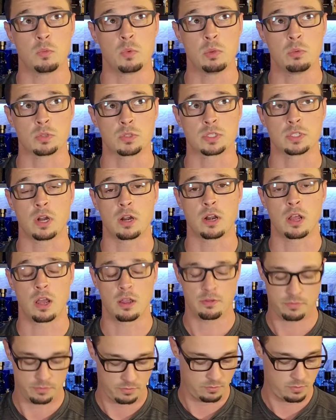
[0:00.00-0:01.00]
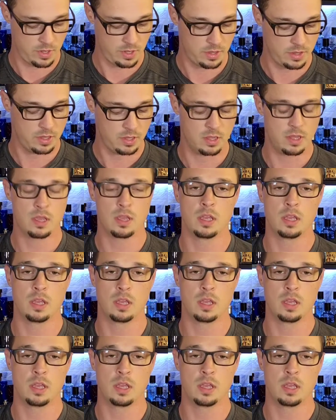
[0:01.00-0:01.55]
we will start off with